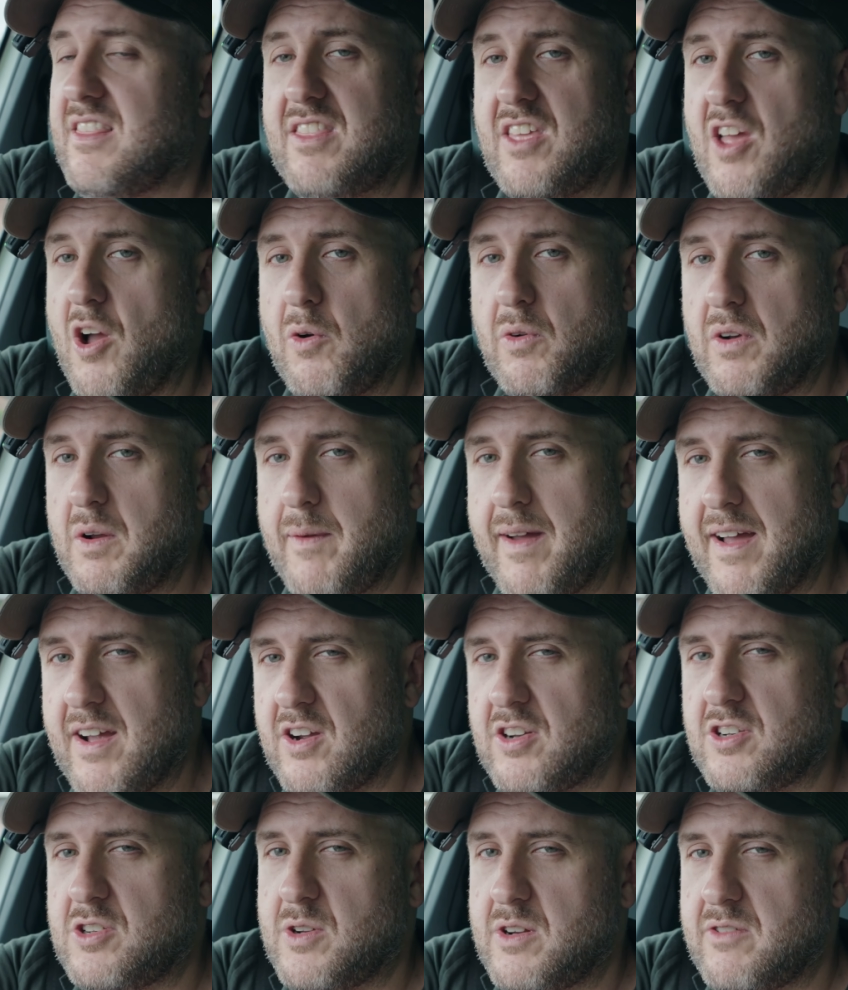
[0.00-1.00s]
the only way I
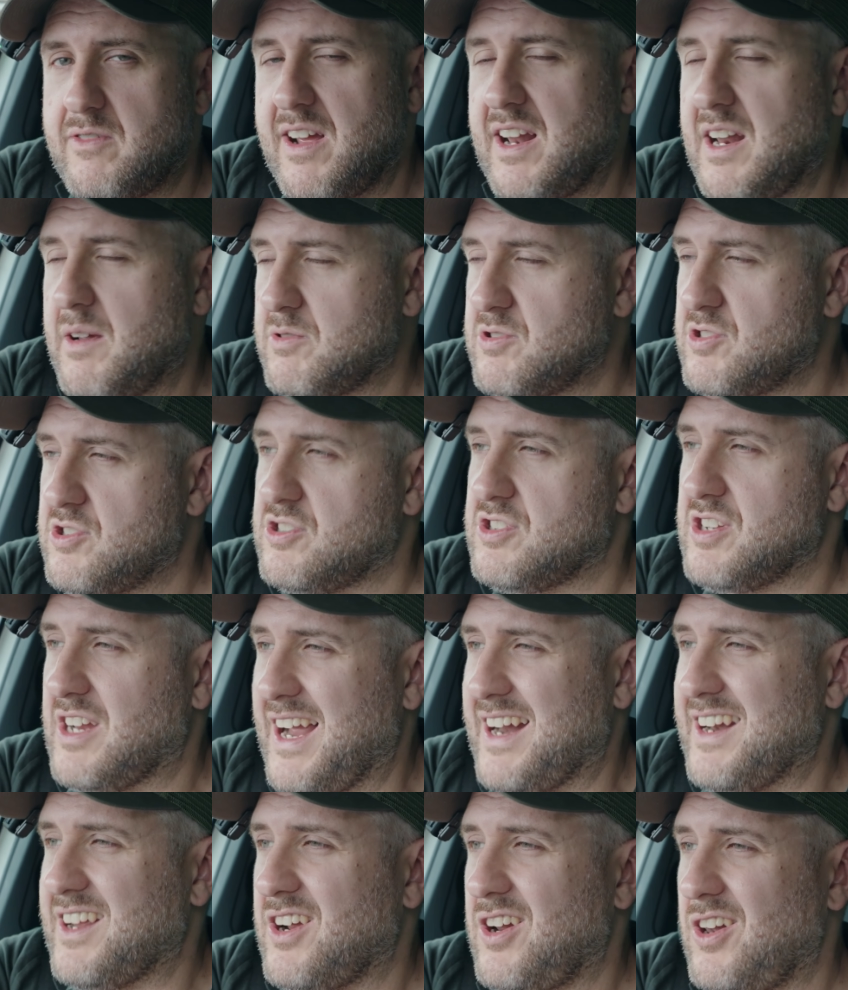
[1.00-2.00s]
could do it really was just to
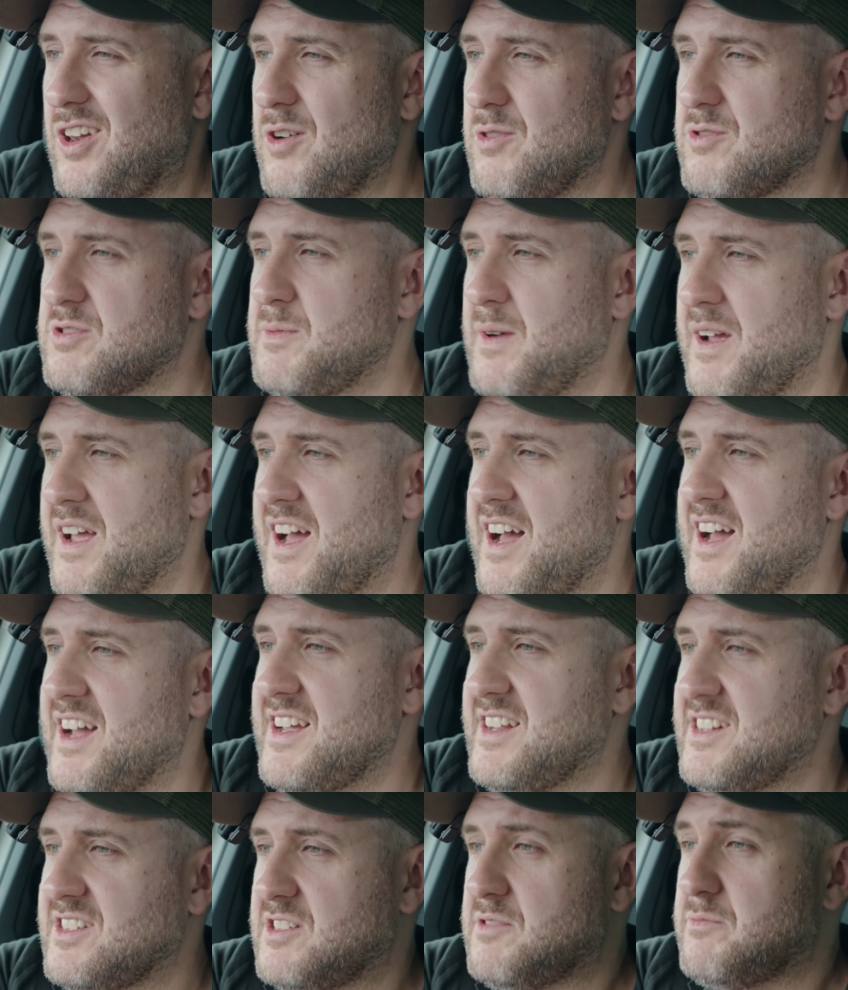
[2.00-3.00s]
kind of close my
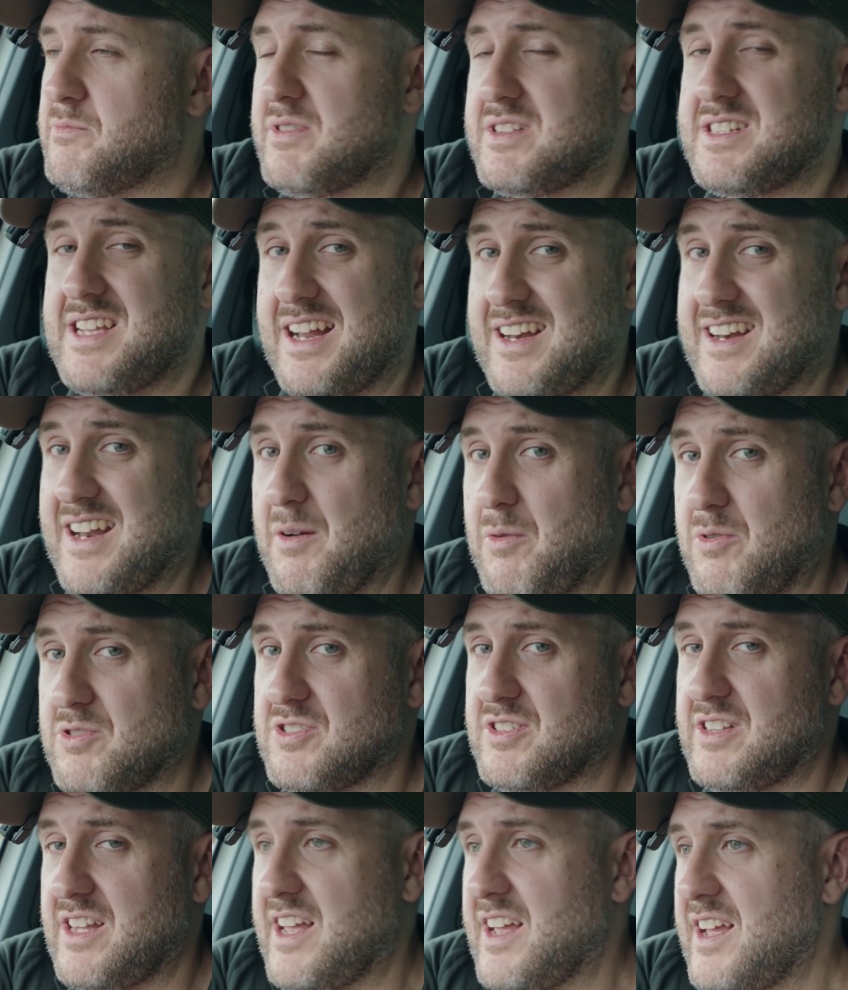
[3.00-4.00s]
eyes and pretend I
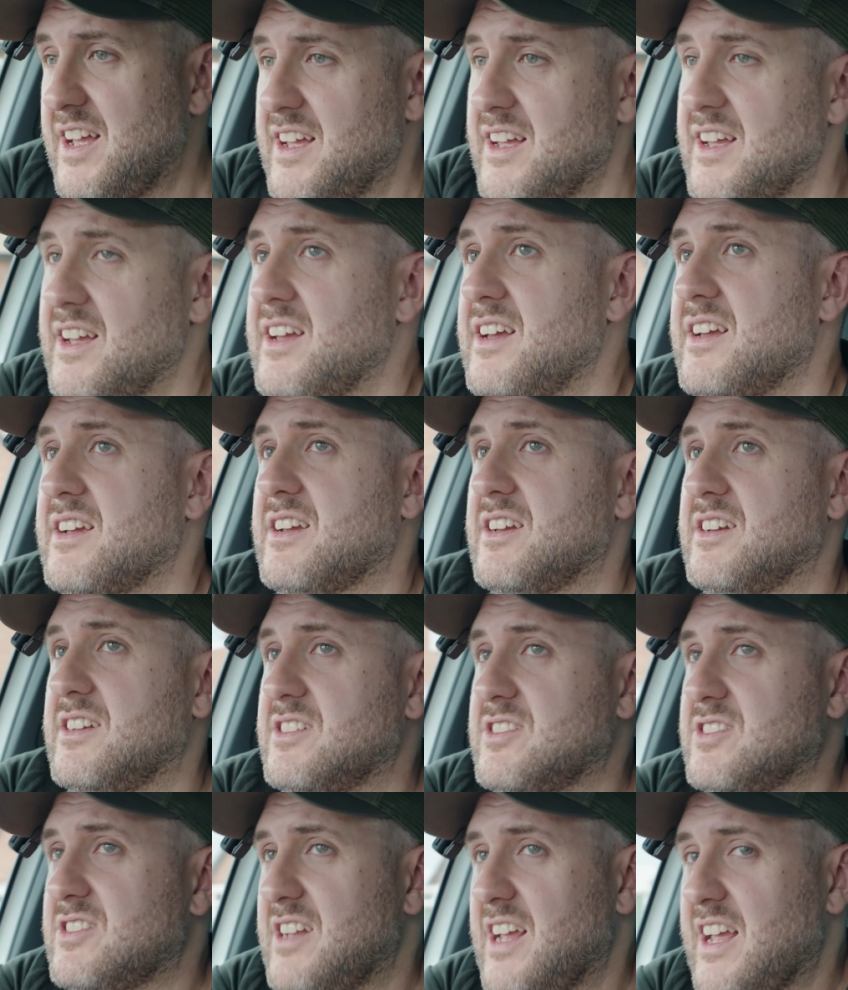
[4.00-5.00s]
wasn't there,
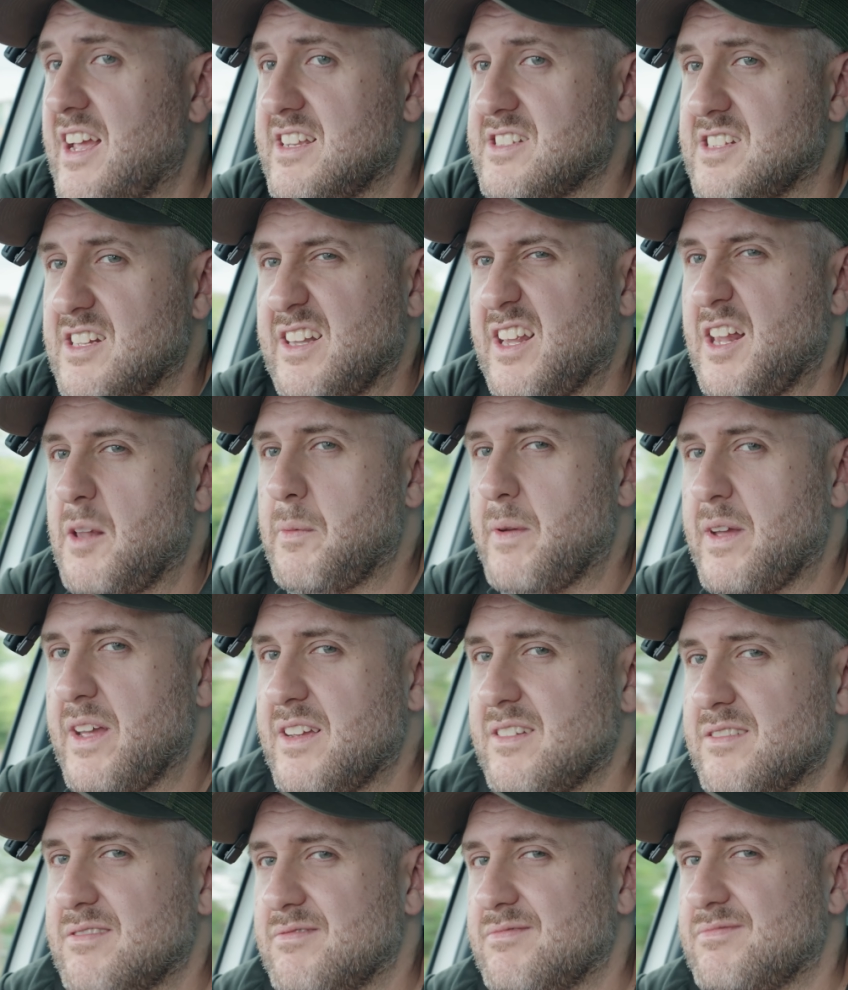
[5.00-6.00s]
because it is a little bit